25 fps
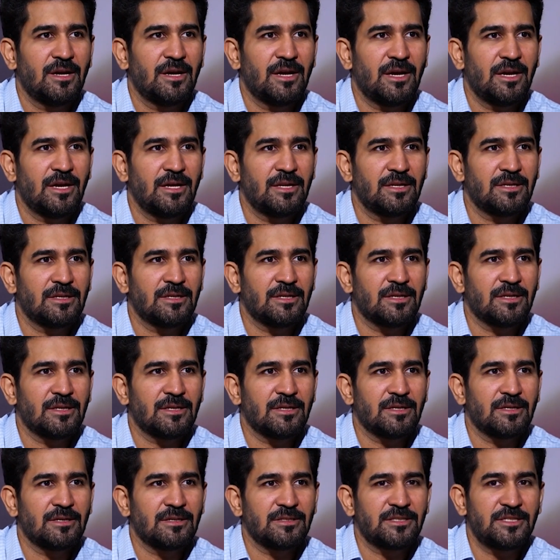And
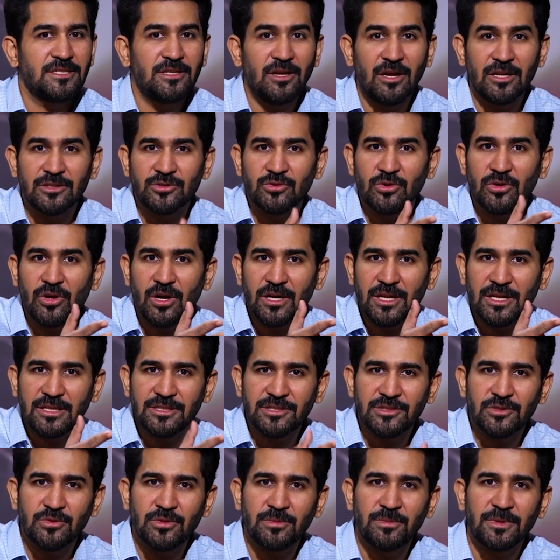she also got
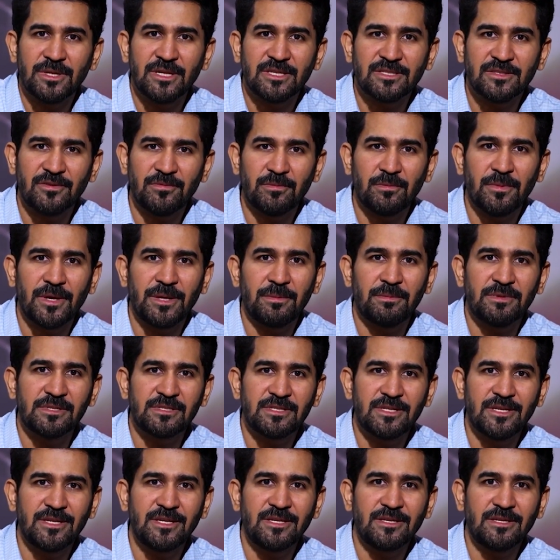injured because of my
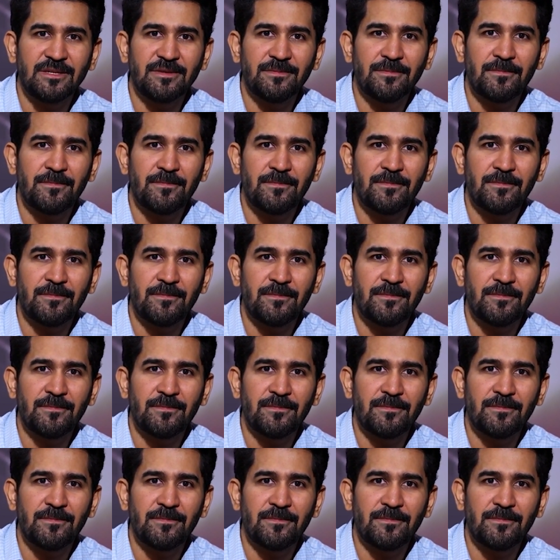mistake.